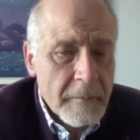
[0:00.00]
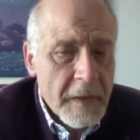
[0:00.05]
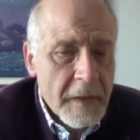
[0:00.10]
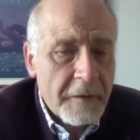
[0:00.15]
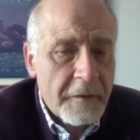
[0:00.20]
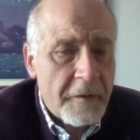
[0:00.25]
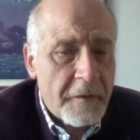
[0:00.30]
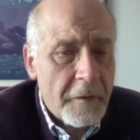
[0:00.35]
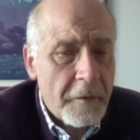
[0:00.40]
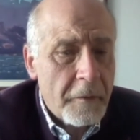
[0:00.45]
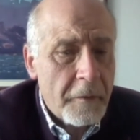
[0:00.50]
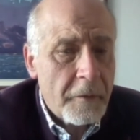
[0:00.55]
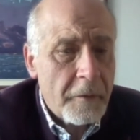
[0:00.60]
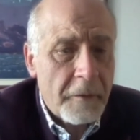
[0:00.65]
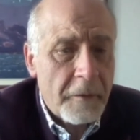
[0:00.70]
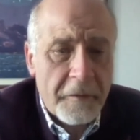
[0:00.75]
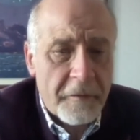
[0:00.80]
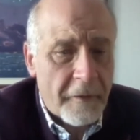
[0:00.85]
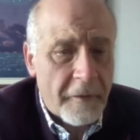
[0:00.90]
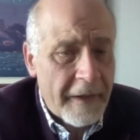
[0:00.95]

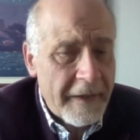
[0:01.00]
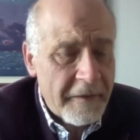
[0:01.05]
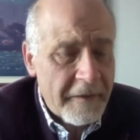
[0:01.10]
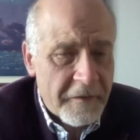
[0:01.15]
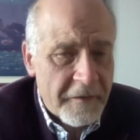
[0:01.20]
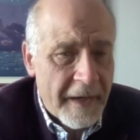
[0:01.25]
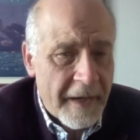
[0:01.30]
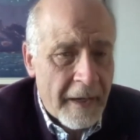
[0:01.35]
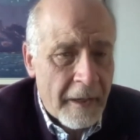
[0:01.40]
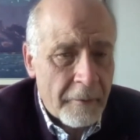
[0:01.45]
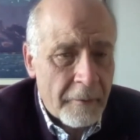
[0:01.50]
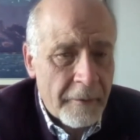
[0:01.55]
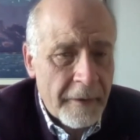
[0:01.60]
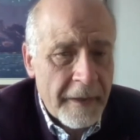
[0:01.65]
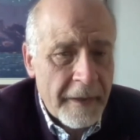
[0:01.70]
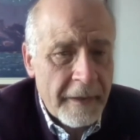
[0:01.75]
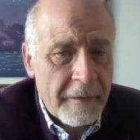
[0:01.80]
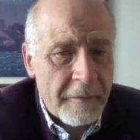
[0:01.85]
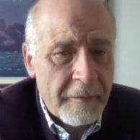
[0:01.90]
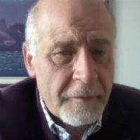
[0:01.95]
to straight
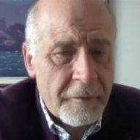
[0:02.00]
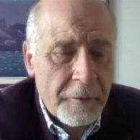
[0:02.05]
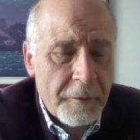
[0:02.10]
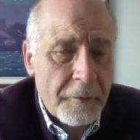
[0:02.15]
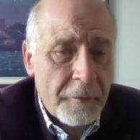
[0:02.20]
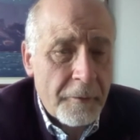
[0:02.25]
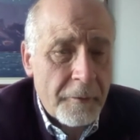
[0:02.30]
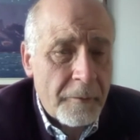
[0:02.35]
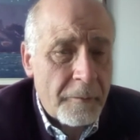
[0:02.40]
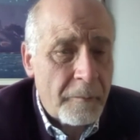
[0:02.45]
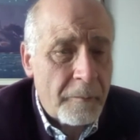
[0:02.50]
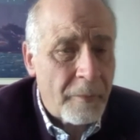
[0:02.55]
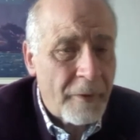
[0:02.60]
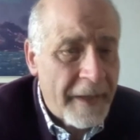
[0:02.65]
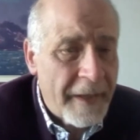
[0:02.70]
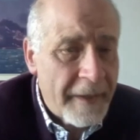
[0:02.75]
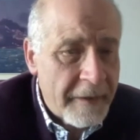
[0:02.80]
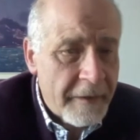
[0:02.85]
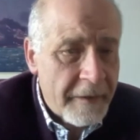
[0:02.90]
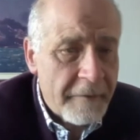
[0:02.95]
salary, to
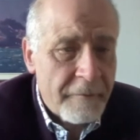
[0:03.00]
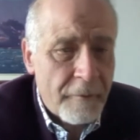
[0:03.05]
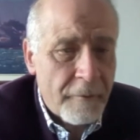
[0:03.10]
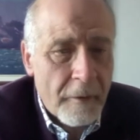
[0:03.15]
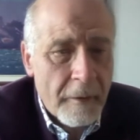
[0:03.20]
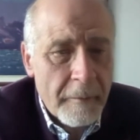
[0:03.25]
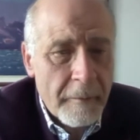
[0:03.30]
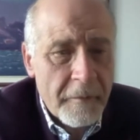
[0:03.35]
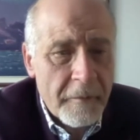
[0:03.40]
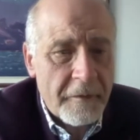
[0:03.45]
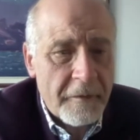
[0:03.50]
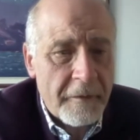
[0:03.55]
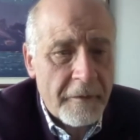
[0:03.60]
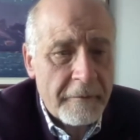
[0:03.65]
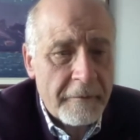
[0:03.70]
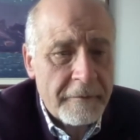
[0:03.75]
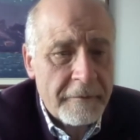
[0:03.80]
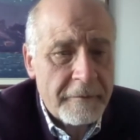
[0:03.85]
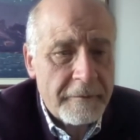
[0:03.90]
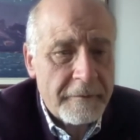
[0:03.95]
blended forms
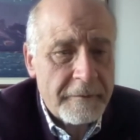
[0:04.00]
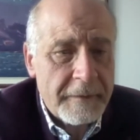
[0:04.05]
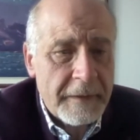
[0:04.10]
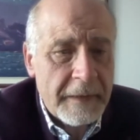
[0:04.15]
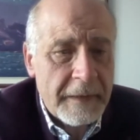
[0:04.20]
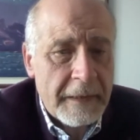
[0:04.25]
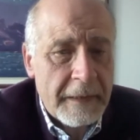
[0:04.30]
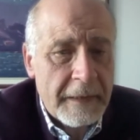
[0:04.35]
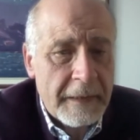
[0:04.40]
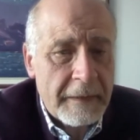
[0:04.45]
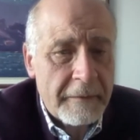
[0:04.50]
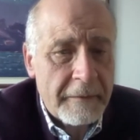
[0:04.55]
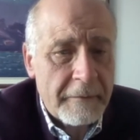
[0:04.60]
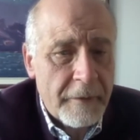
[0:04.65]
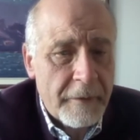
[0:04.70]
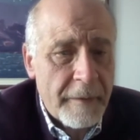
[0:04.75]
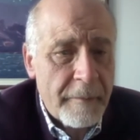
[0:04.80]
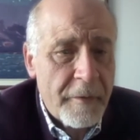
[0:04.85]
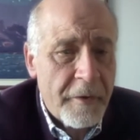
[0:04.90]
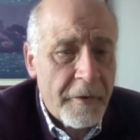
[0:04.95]
of
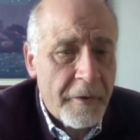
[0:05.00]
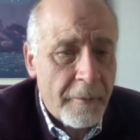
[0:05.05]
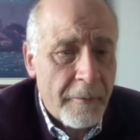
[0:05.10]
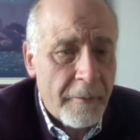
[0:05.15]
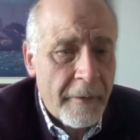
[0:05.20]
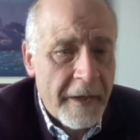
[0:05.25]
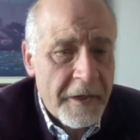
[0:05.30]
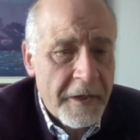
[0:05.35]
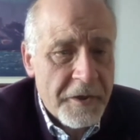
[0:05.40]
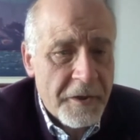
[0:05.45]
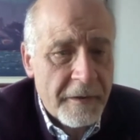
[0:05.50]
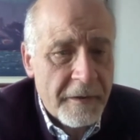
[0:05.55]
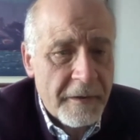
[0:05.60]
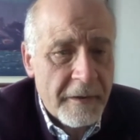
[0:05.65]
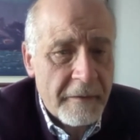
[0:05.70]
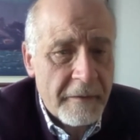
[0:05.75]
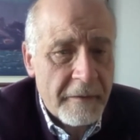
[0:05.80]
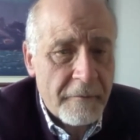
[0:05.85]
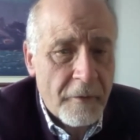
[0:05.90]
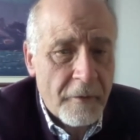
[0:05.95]
remuneration
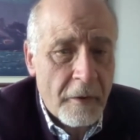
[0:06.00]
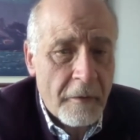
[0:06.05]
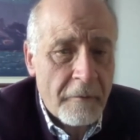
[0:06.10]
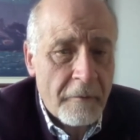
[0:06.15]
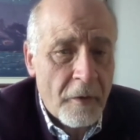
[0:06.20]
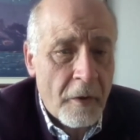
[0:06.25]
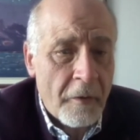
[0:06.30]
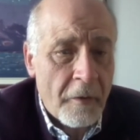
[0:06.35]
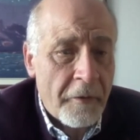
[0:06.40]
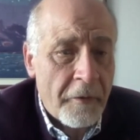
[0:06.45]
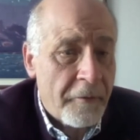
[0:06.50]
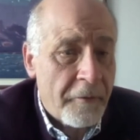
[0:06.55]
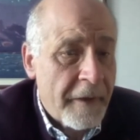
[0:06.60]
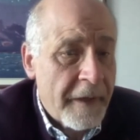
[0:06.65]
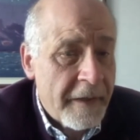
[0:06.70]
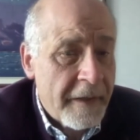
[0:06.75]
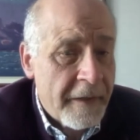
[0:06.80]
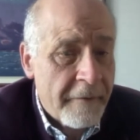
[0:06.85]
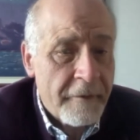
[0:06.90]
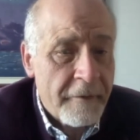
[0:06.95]
that involve all three
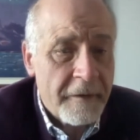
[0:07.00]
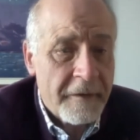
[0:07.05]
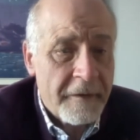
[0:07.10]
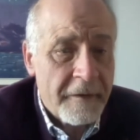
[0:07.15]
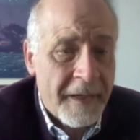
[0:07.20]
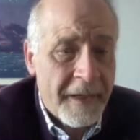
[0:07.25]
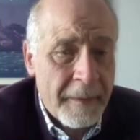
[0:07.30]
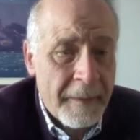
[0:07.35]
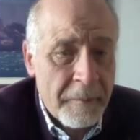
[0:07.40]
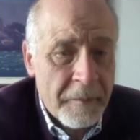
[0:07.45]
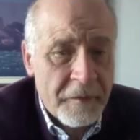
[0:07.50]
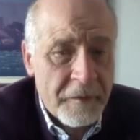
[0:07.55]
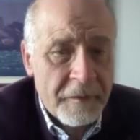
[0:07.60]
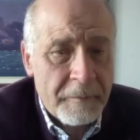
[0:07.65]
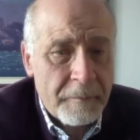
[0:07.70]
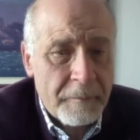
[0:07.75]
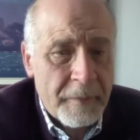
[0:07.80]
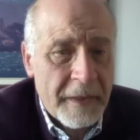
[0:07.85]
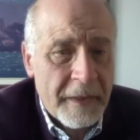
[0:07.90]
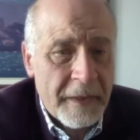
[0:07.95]
different
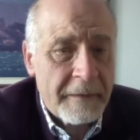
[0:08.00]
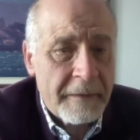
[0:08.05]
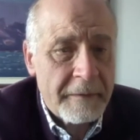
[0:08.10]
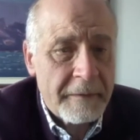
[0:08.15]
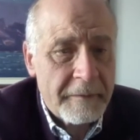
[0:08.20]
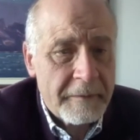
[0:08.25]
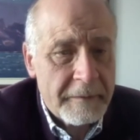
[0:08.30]
types, but